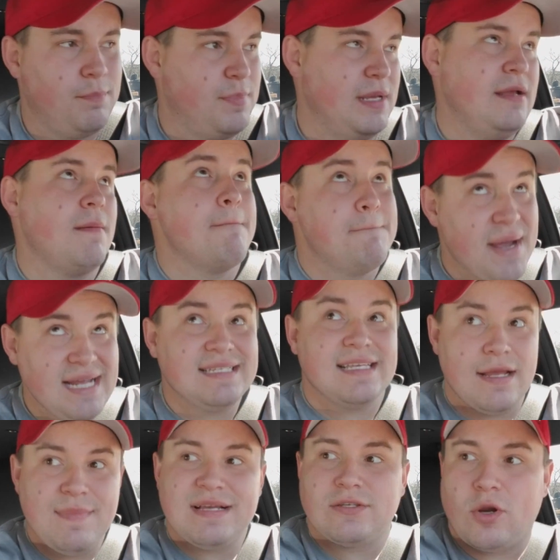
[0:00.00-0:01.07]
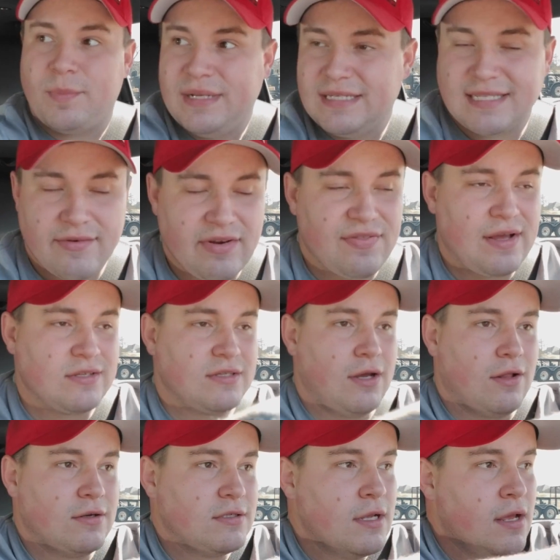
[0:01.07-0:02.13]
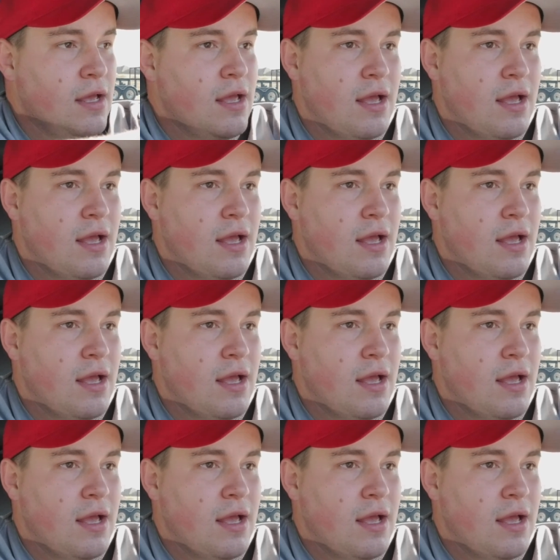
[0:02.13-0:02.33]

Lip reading: $70,000,